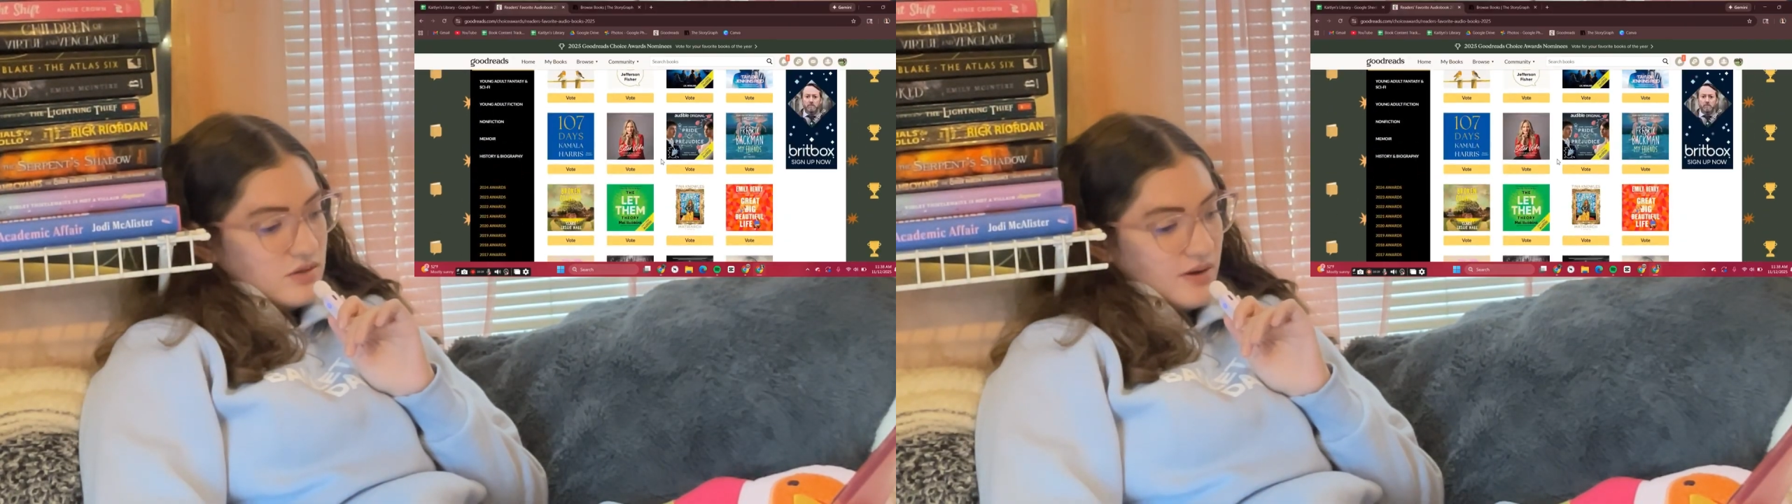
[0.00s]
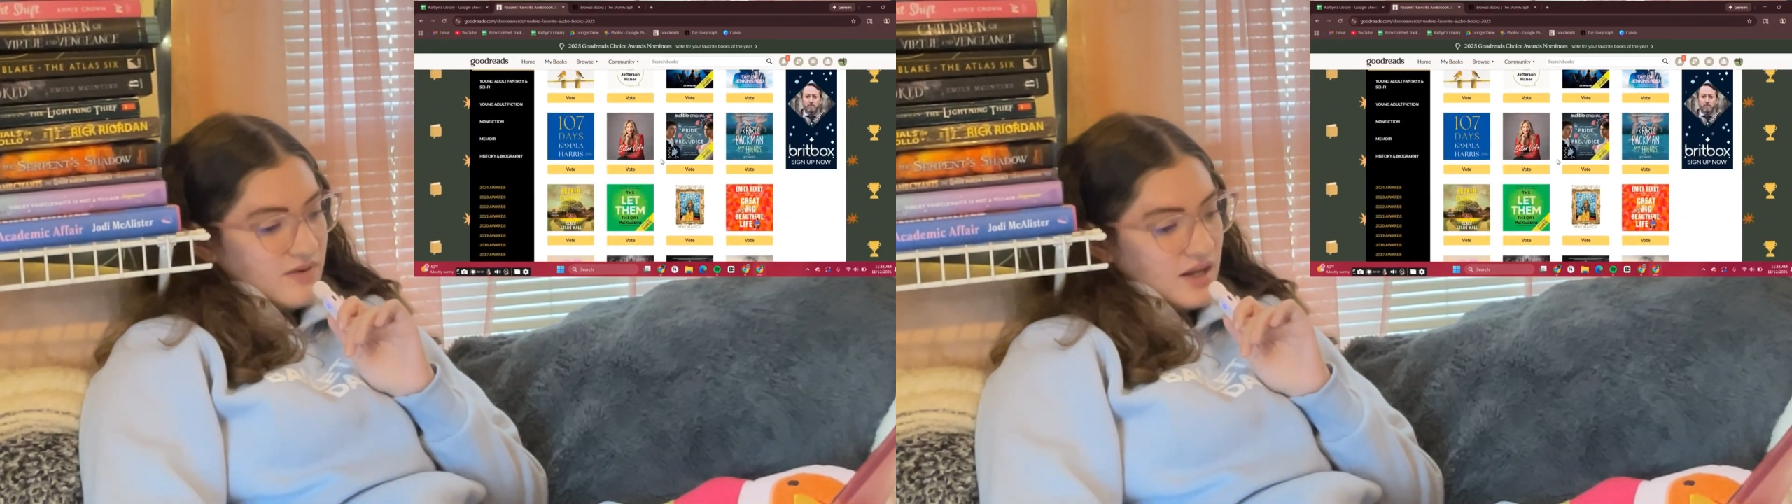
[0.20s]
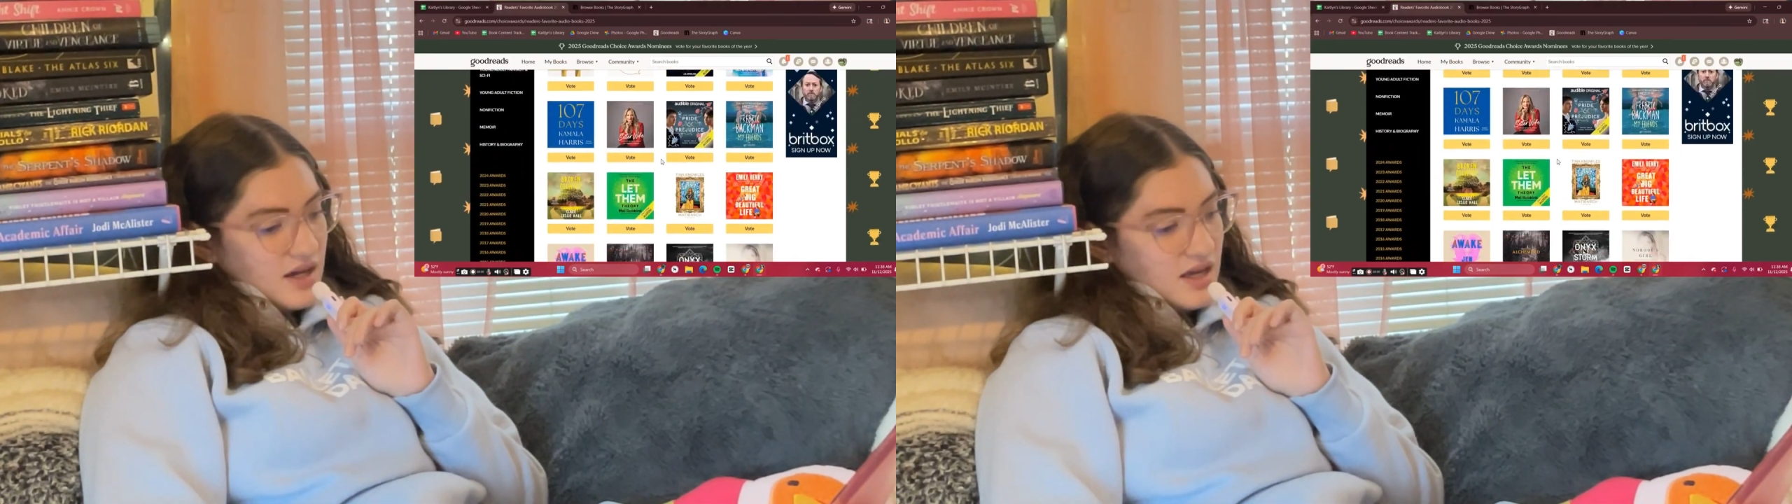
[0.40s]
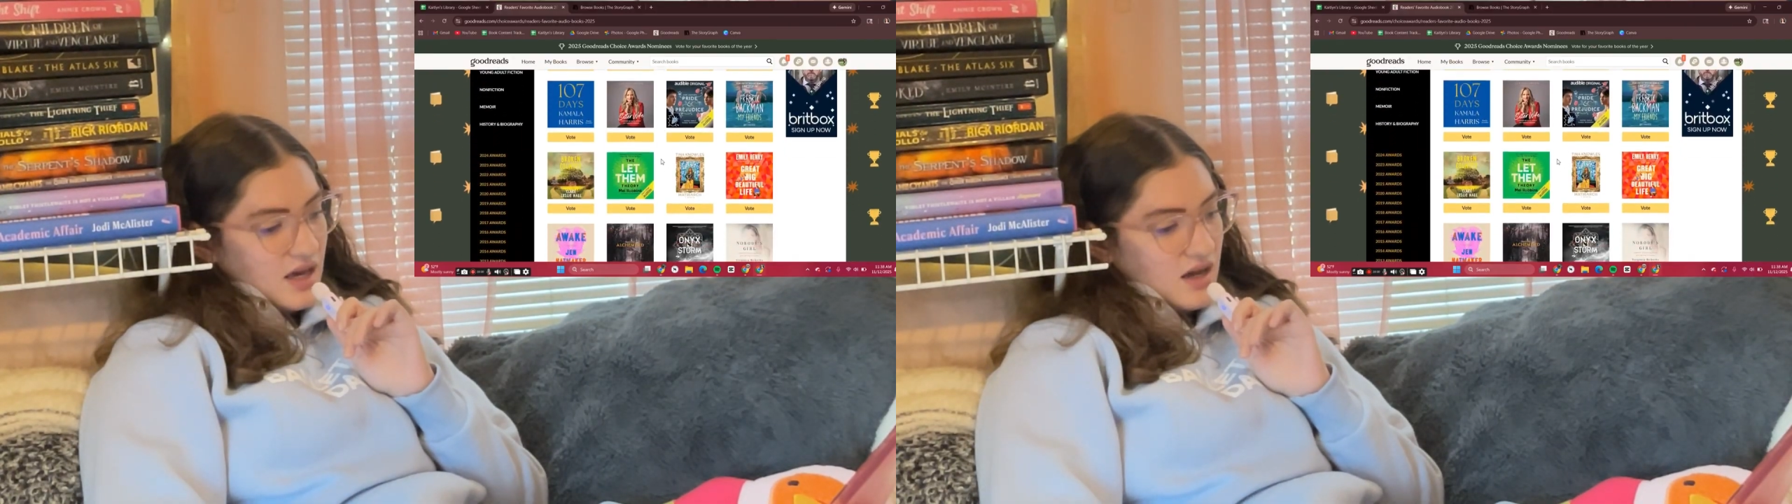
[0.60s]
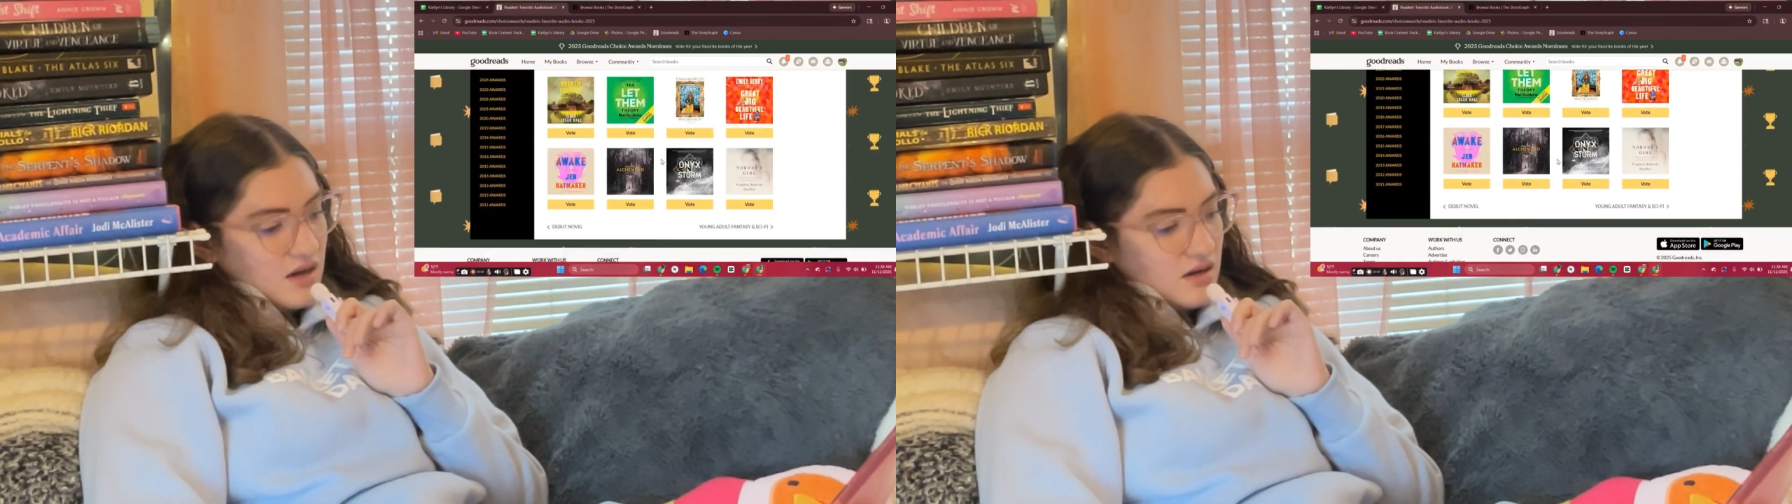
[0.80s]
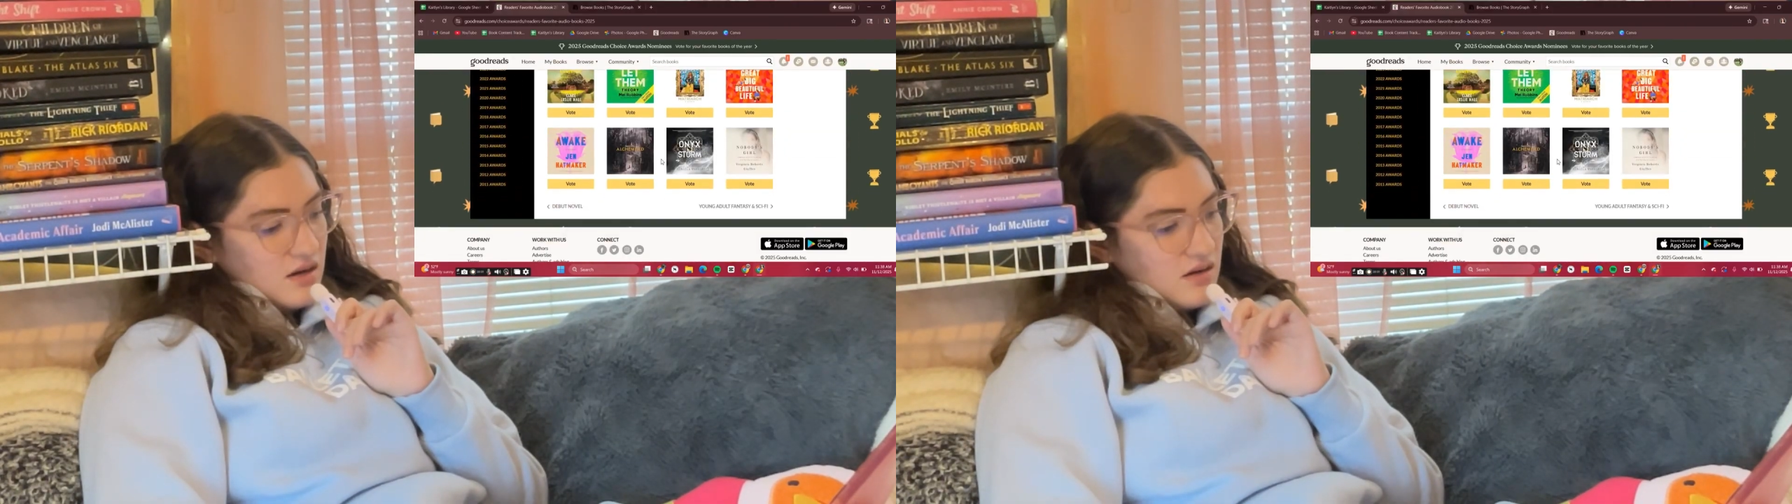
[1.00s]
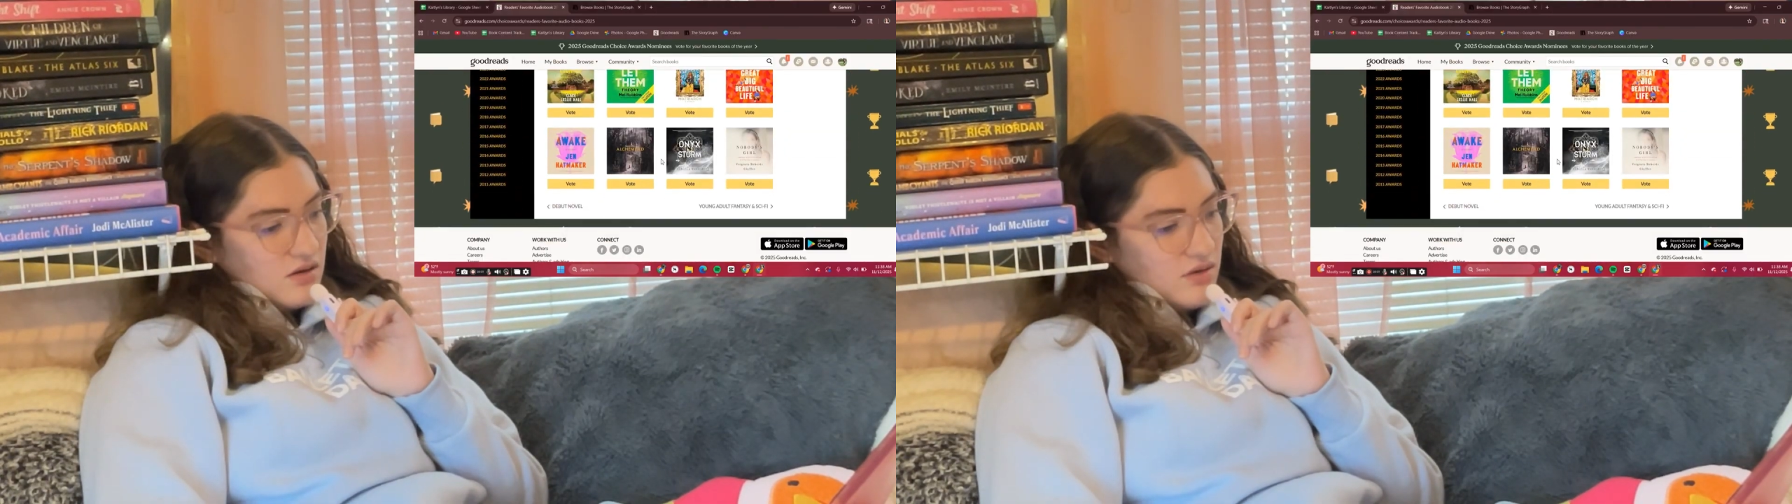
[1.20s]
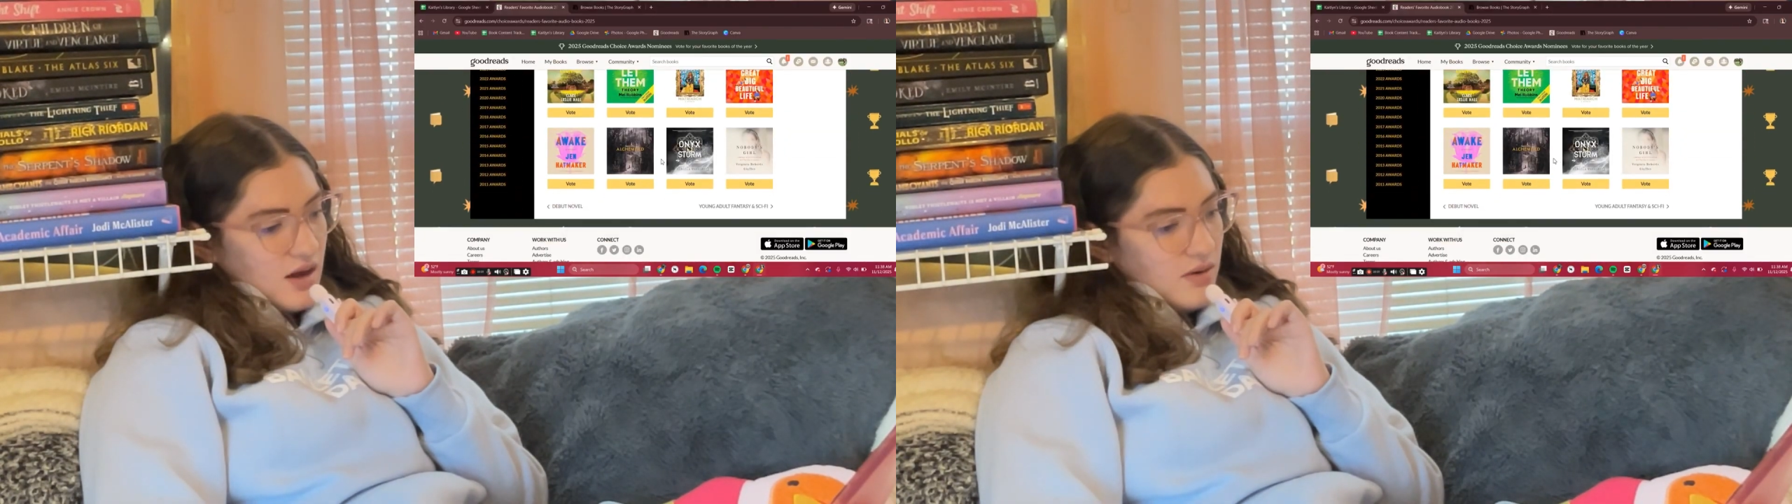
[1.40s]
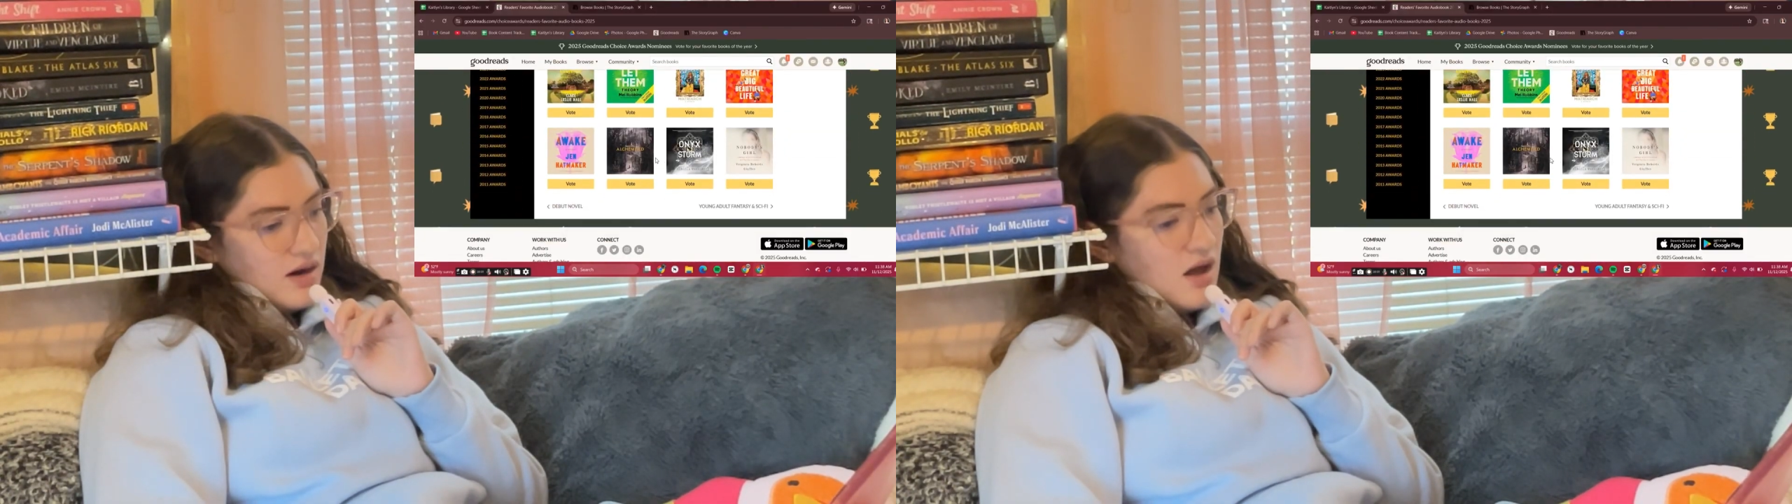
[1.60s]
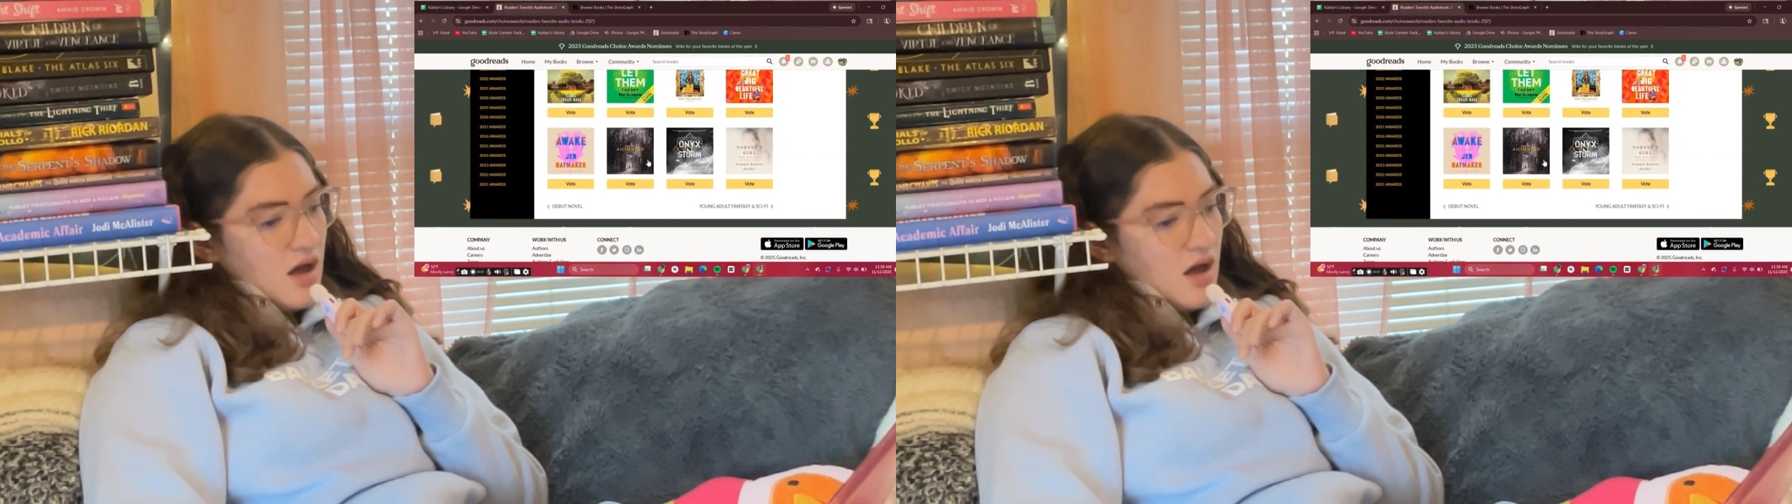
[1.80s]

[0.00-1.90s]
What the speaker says: so I feel like I can't do that one.